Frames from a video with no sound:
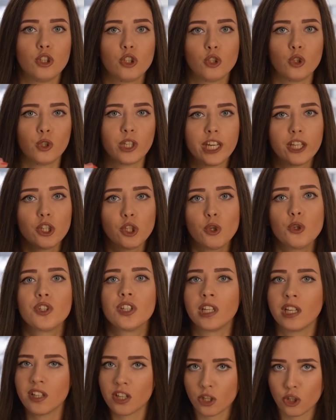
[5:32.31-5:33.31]
you can use
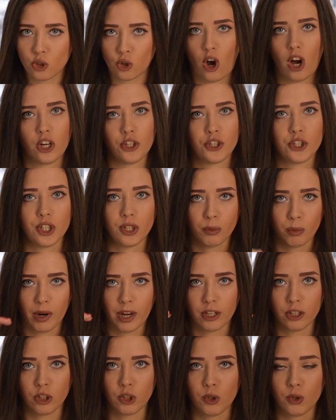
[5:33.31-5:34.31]
it as a structure
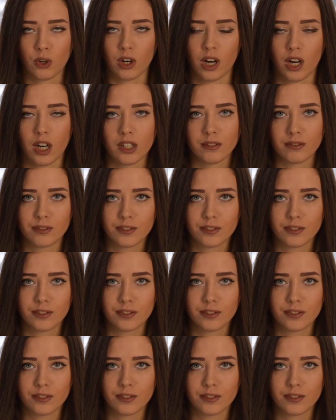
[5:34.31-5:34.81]
when you are